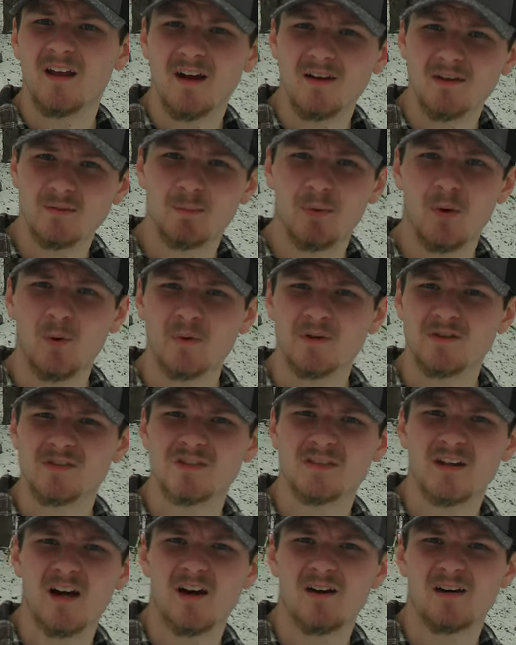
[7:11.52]
know, it's pouring
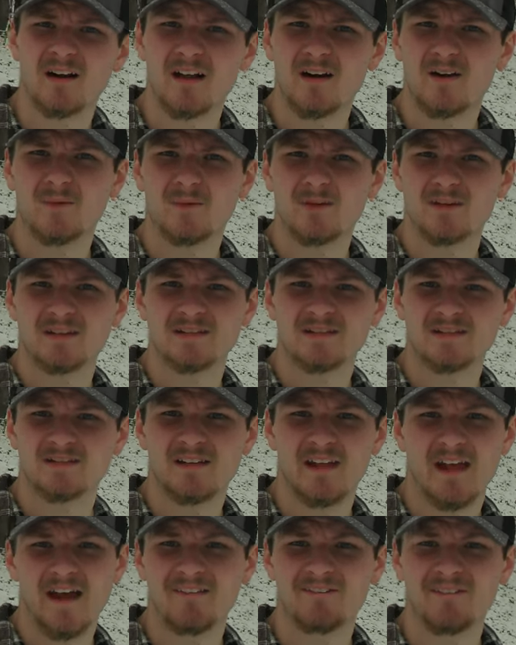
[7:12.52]
snow and I don't wanna
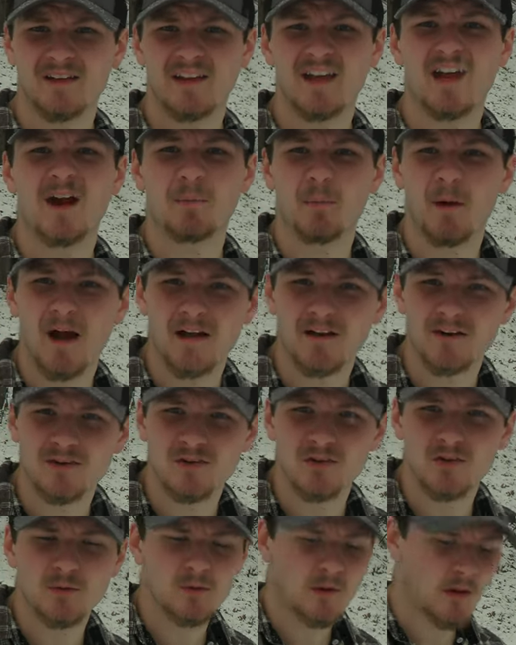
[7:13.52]
have the camera out here too